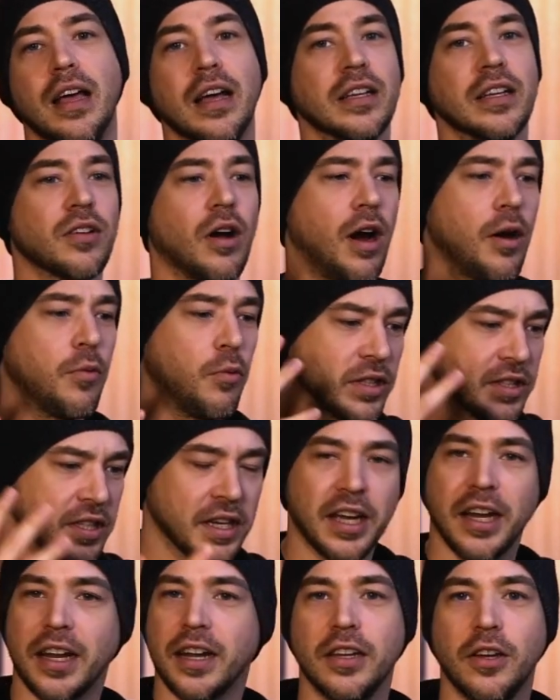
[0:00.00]
so I wasn't
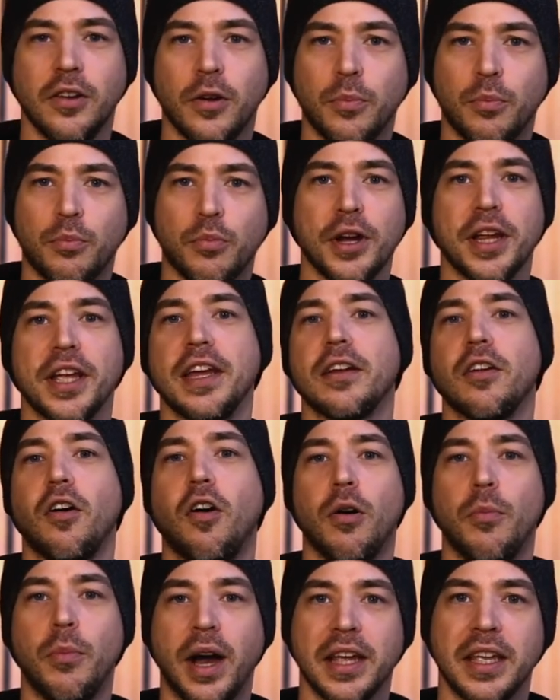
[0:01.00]
gonna, you know, bring in
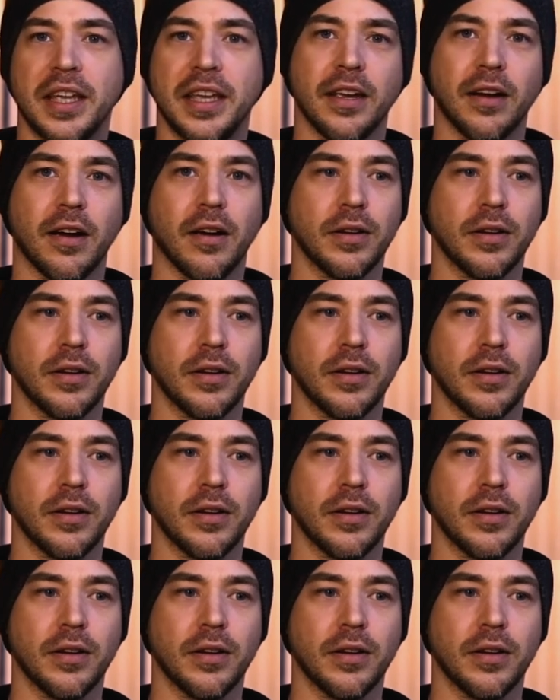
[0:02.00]
all my gear.